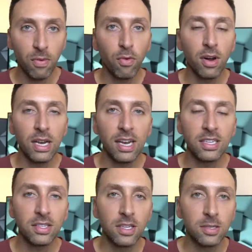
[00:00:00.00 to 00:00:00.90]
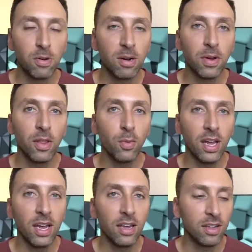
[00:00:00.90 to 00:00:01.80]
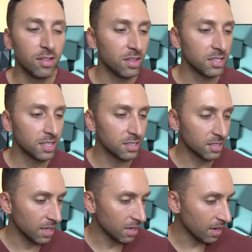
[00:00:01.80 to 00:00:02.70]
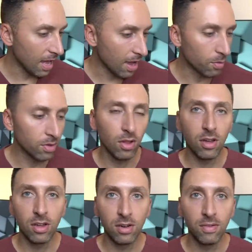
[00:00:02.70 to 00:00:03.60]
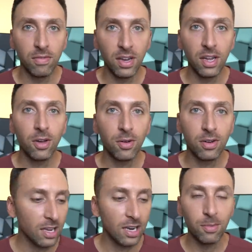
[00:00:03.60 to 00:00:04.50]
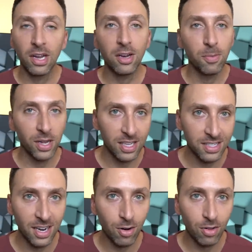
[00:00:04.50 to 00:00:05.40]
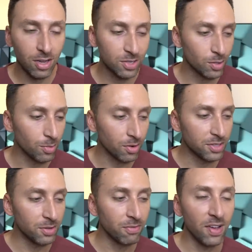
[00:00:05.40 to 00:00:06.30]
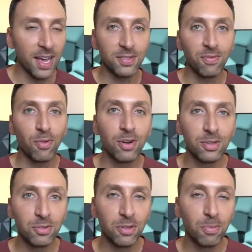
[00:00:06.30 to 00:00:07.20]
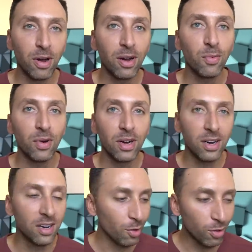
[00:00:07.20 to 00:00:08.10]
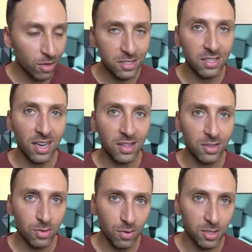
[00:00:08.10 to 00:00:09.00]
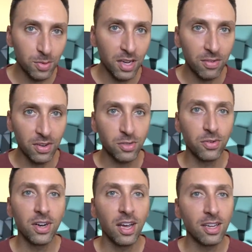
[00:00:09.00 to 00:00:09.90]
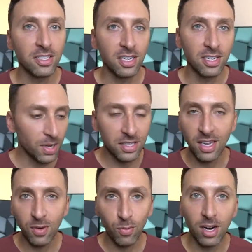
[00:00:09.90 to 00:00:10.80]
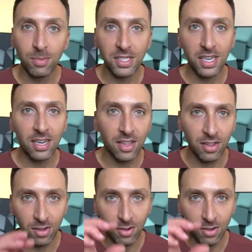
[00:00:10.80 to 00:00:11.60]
And before I get into this part, by the way, this is like an hour long video and I'm not going to make this an hour long. So I'm going to fast forward to the part where it looks like there's going to be interventional radiology based on what I'm seeing on the